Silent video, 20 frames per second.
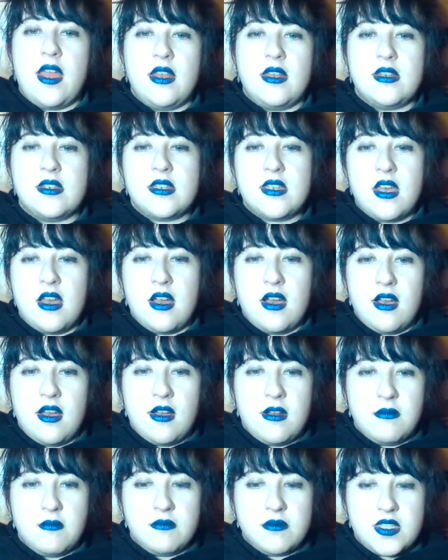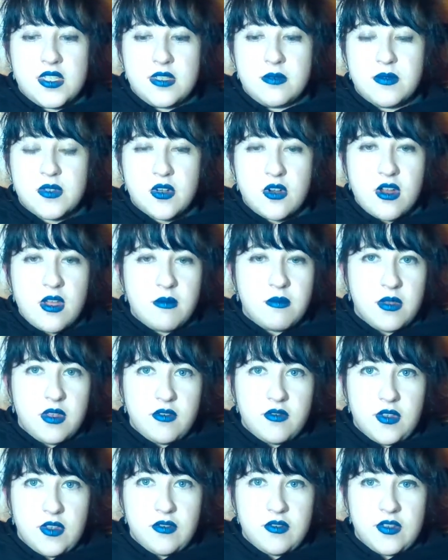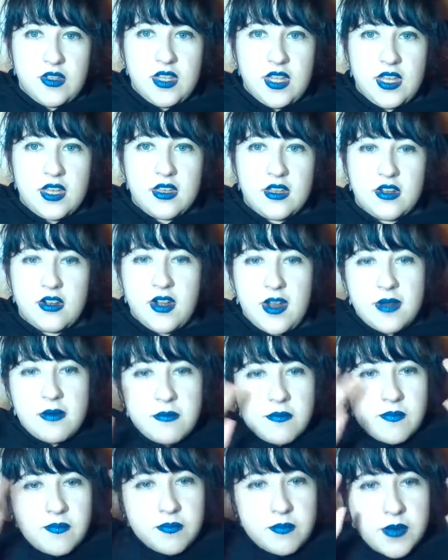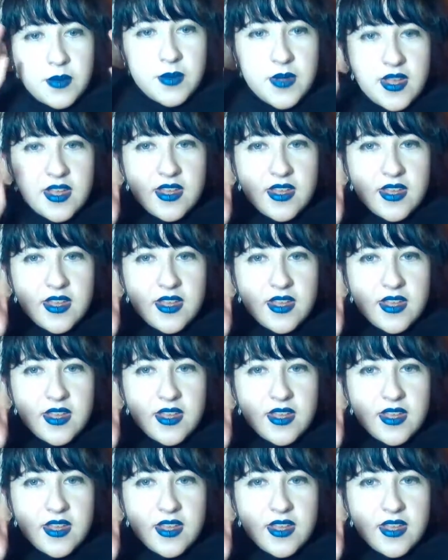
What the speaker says: and subscribe if you feel like. All right,